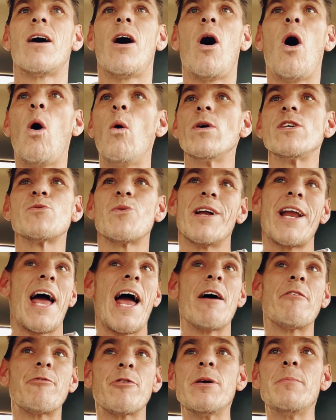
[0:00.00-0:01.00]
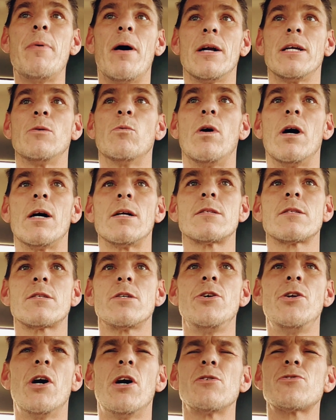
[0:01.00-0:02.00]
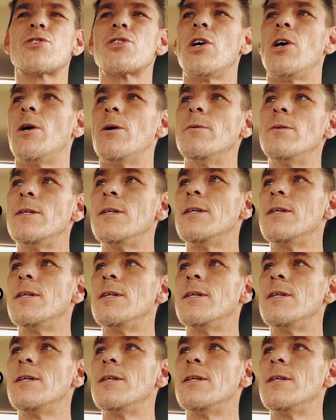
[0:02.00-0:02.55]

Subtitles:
always what everybody wants, you know? So